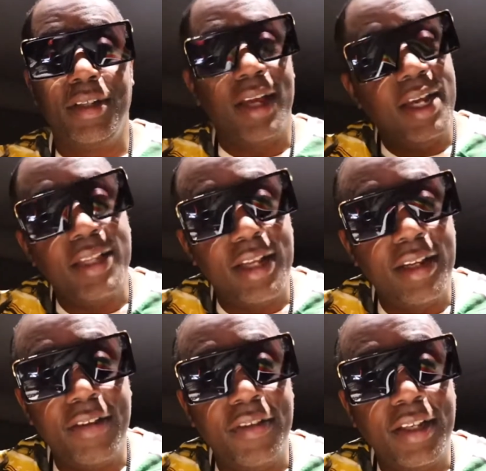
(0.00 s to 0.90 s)
Ain't that
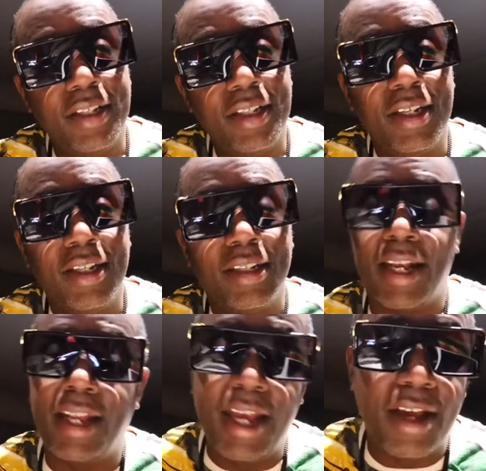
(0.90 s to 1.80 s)
lovely? Not
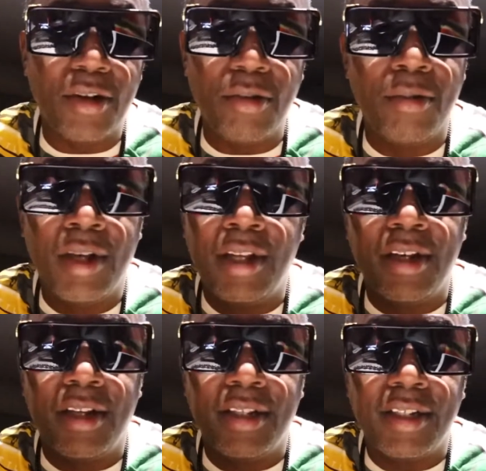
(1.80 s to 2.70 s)
to have no
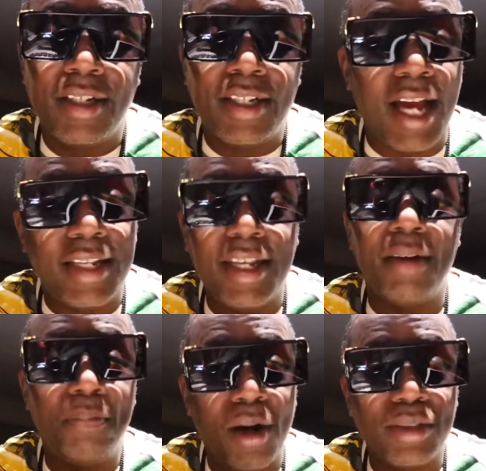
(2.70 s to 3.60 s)

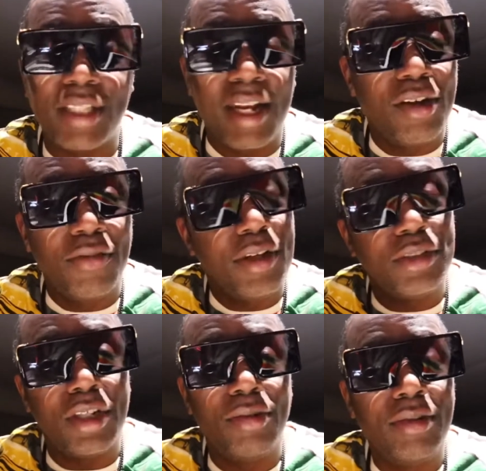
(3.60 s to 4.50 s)
goddamn boss standing over your
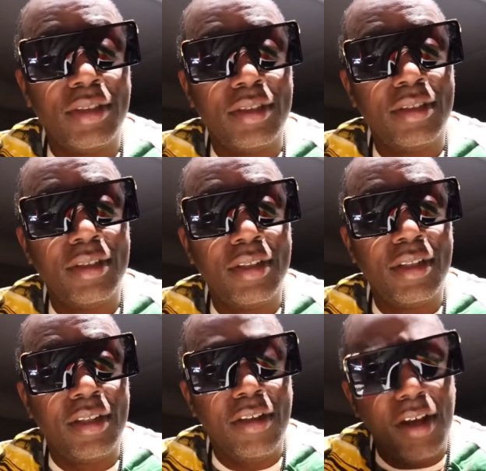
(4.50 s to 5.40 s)
shoulders.
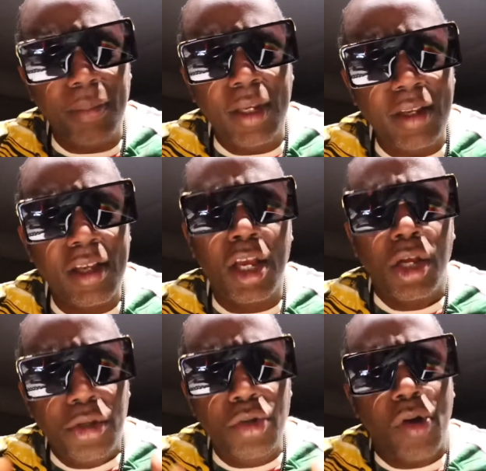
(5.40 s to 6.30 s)
You know what I mean?
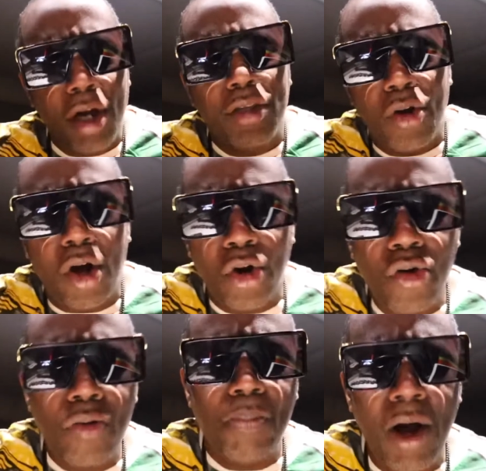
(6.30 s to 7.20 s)
You are your
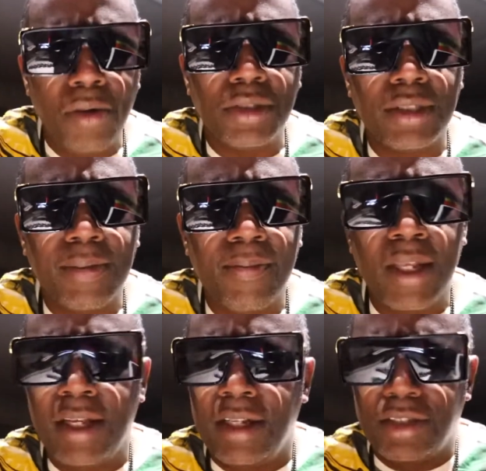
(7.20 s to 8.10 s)
own boss.
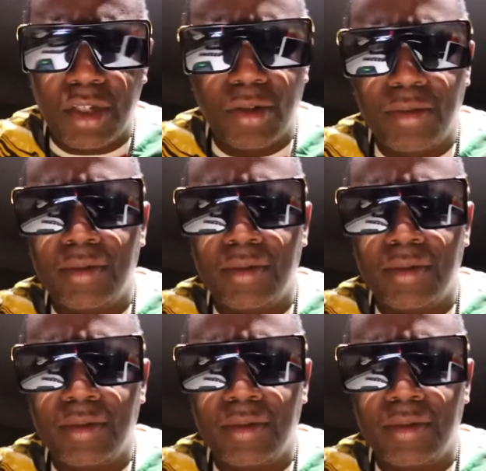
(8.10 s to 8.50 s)
So